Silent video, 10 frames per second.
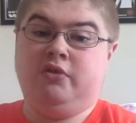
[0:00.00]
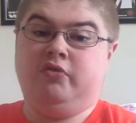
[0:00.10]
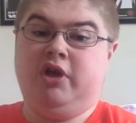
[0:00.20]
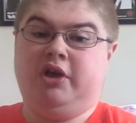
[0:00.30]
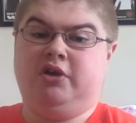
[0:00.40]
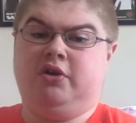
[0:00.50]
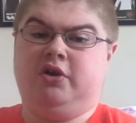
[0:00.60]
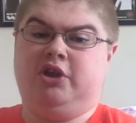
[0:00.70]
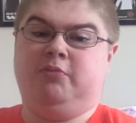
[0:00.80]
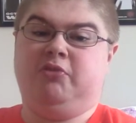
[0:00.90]

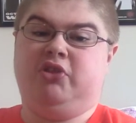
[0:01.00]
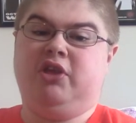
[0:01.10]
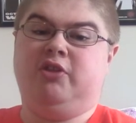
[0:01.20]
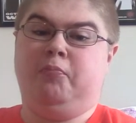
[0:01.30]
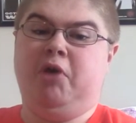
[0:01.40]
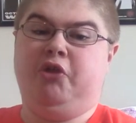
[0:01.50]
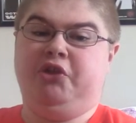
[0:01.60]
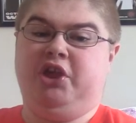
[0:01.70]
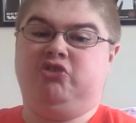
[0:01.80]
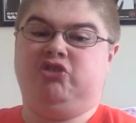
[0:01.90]
but then the
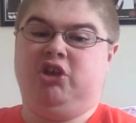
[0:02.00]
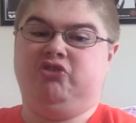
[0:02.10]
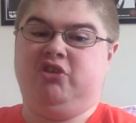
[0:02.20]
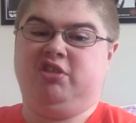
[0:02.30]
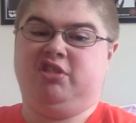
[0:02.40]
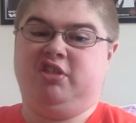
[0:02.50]
melody changes